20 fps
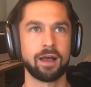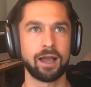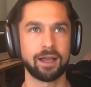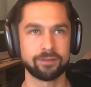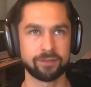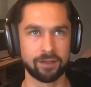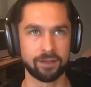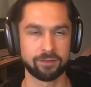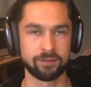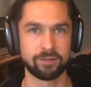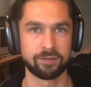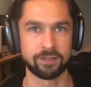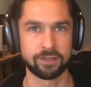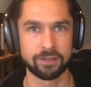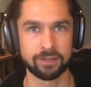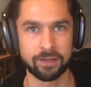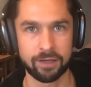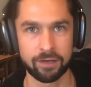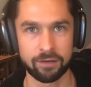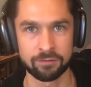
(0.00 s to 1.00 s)

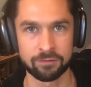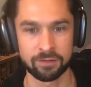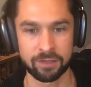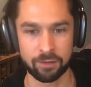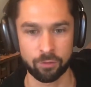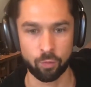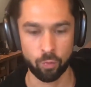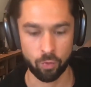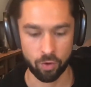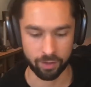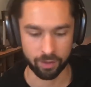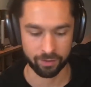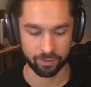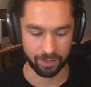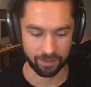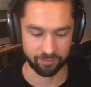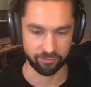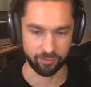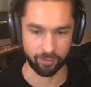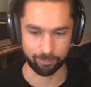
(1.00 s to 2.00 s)
identity, and like one
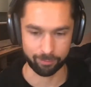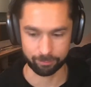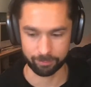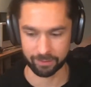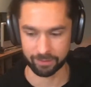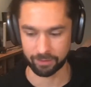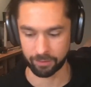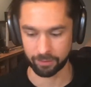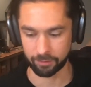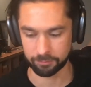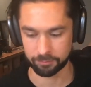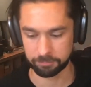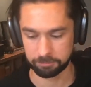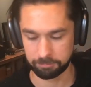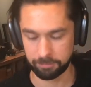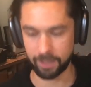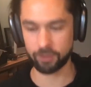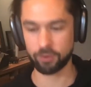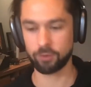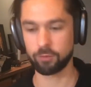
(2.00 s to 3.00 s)
ends up in a
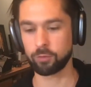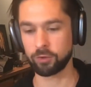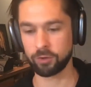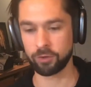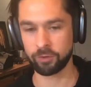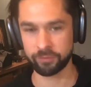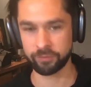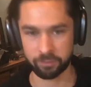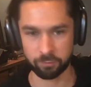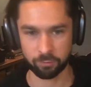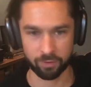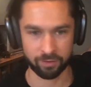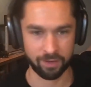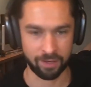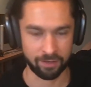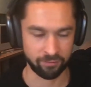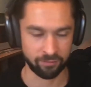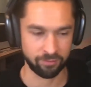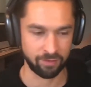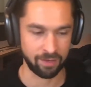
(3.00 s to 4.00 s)
better world and one
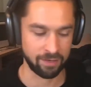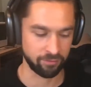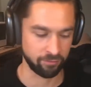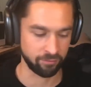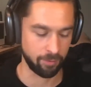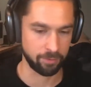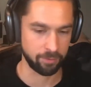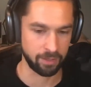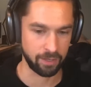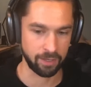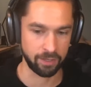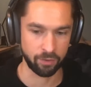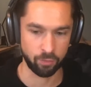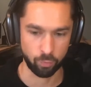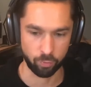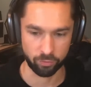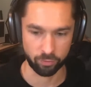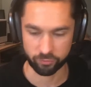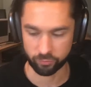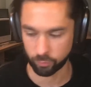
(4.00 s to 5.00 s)
ends up in a
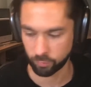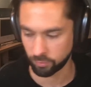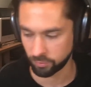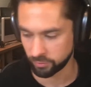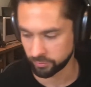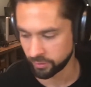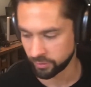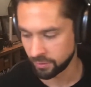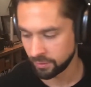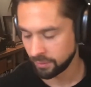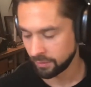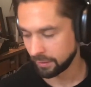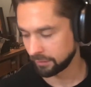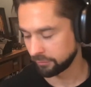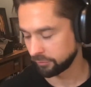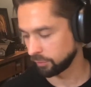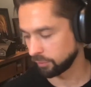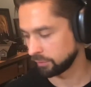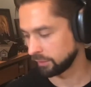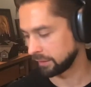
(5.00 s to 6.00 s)
worse world. And
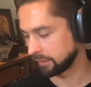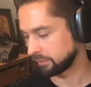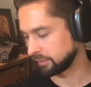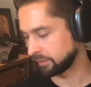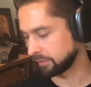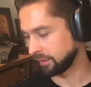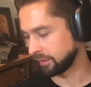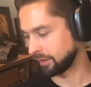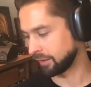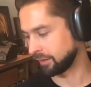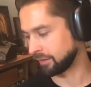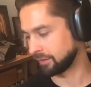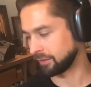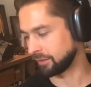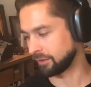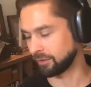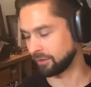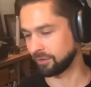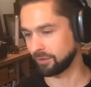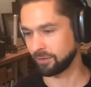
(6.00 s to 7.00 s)
so like
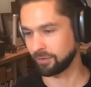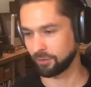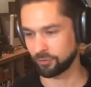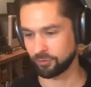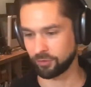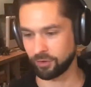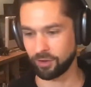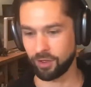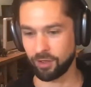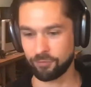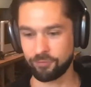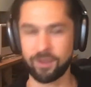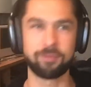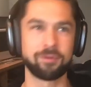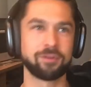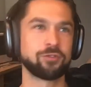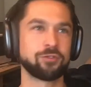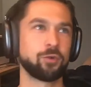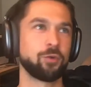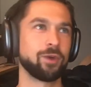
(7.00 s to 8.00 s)
there's a
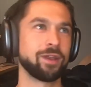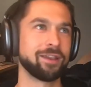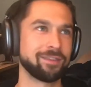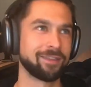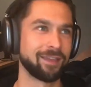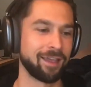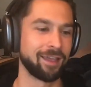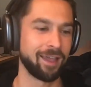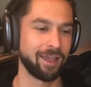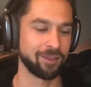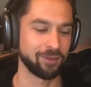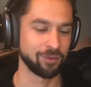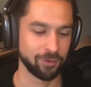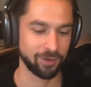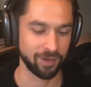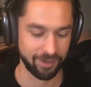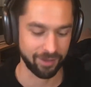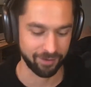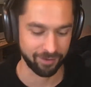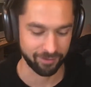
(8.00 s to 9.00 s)
famous tweet that you and
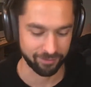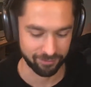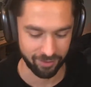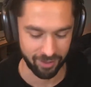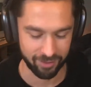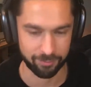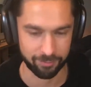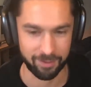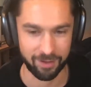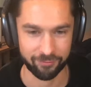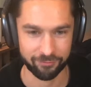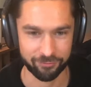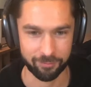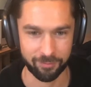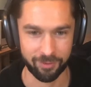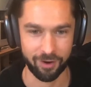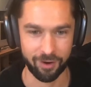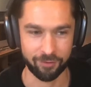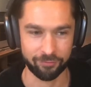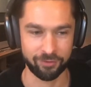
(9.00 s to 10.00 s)
I talked about from
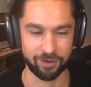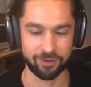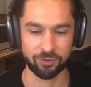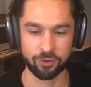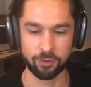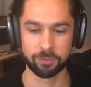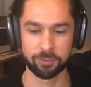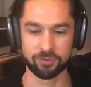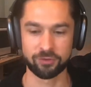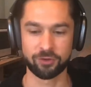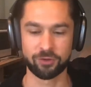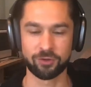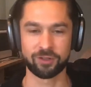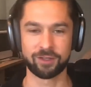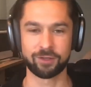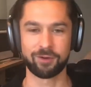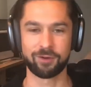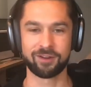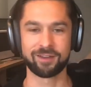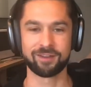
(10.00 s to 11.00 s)
our friend Cooper
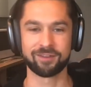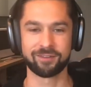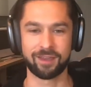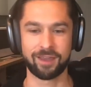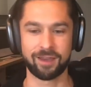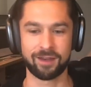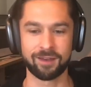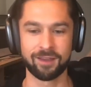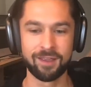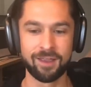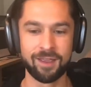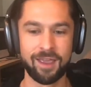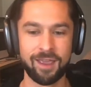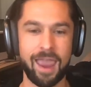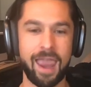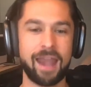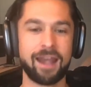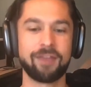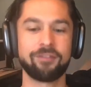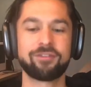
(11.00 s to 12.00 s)
Turley, where he said
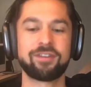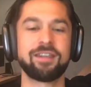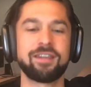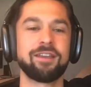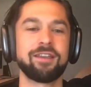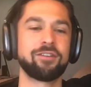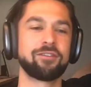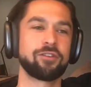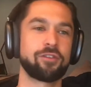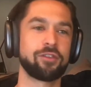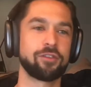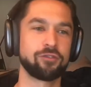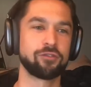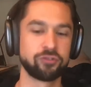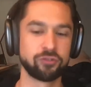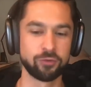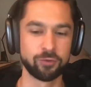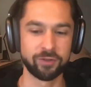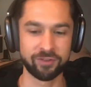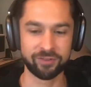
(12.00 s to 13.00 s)
NFTs are the
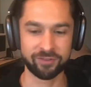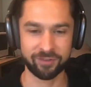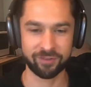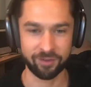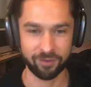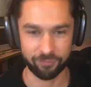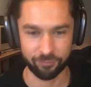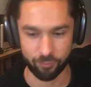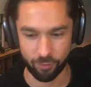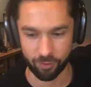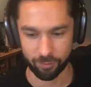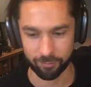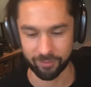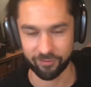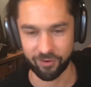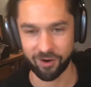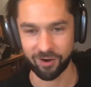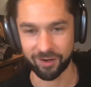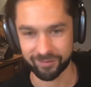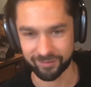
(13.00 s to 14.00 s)
truest form of
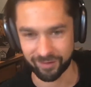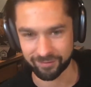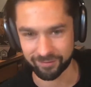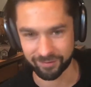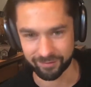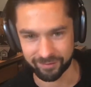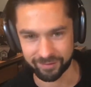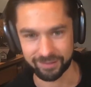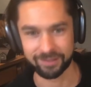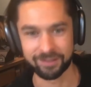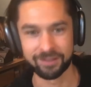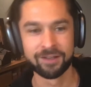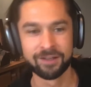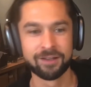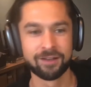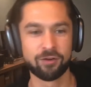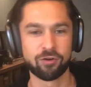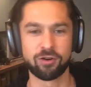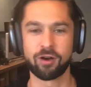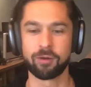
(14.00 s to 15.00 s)
our identity
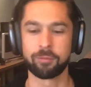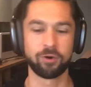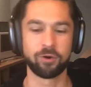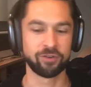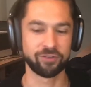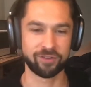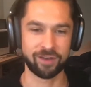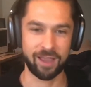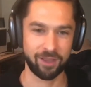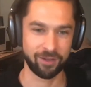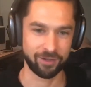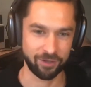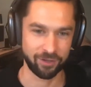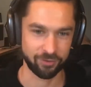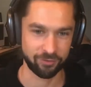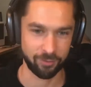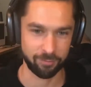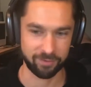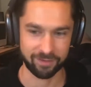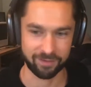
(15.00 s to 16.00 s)
or our personality or
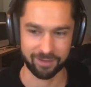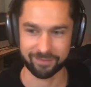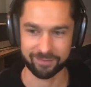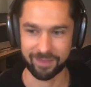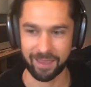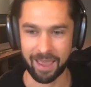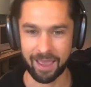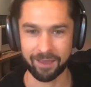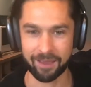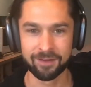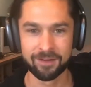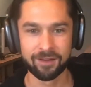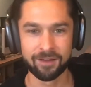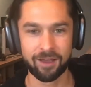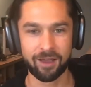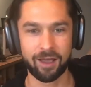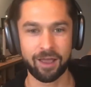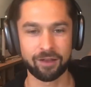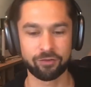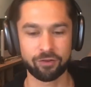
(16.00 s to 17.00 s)
something like that.
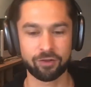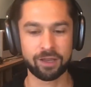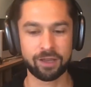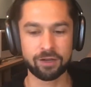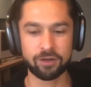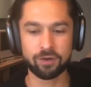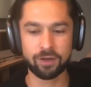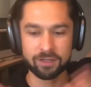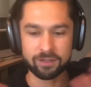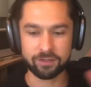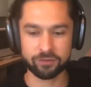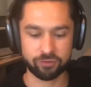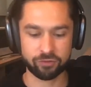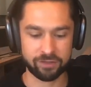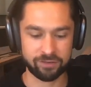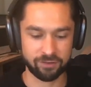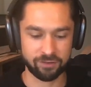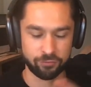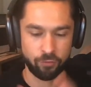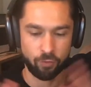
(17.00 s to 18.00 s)
And so can you
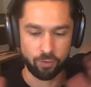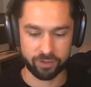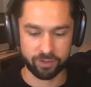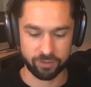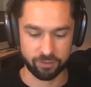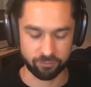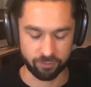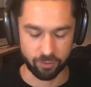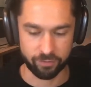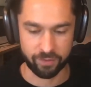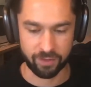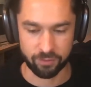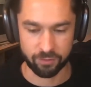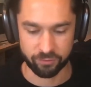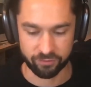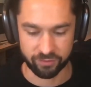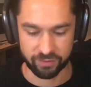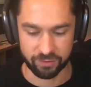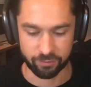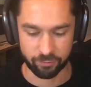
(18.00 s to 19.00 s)
illustrate this fork in the road that you
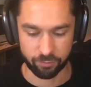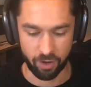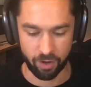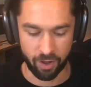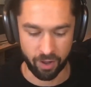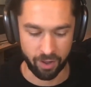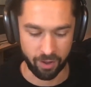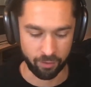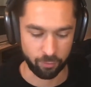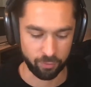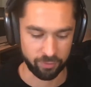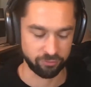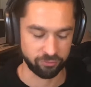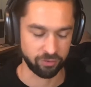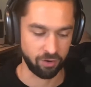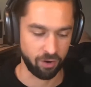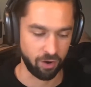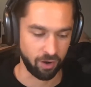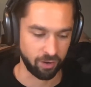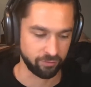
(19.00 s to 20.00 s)
see with
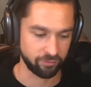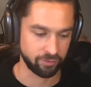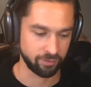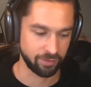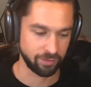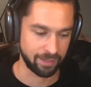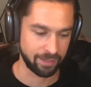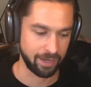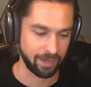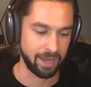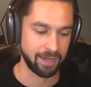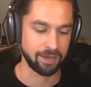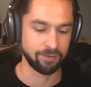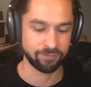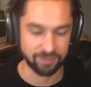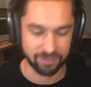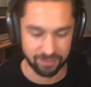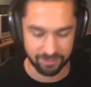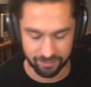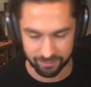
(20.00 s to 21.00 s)
regards to like
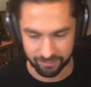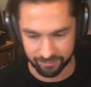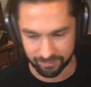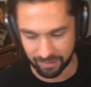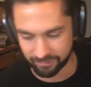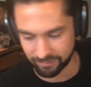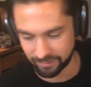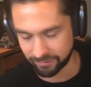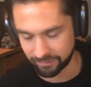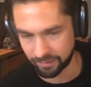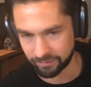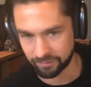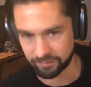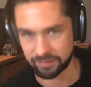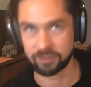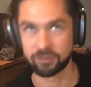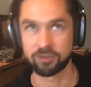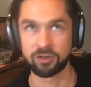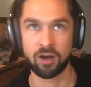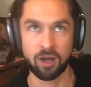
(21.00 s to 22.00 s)
NFTs as
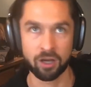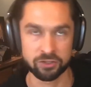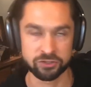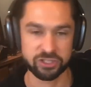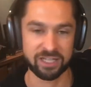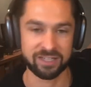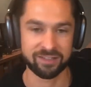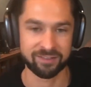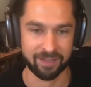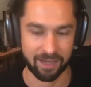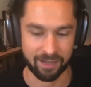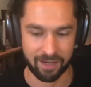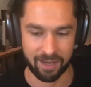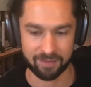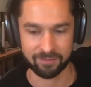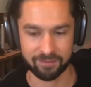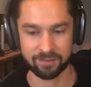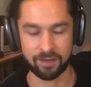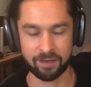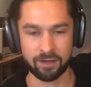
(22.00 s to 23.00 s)
identity or on-chain data
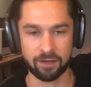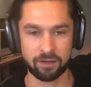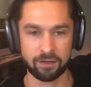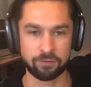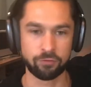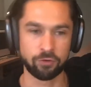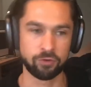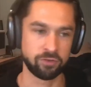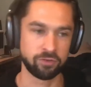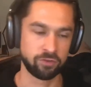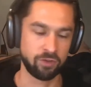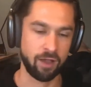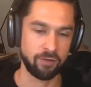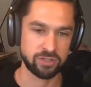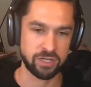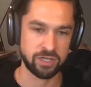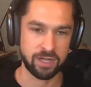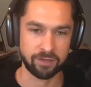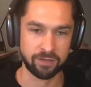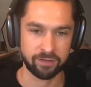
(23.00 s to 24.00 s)
as identity versus
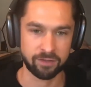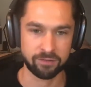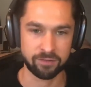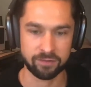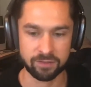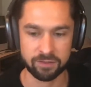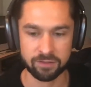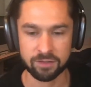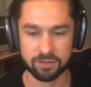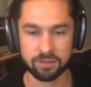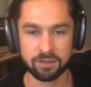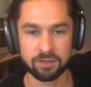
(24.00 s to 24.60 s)
off-chain identity?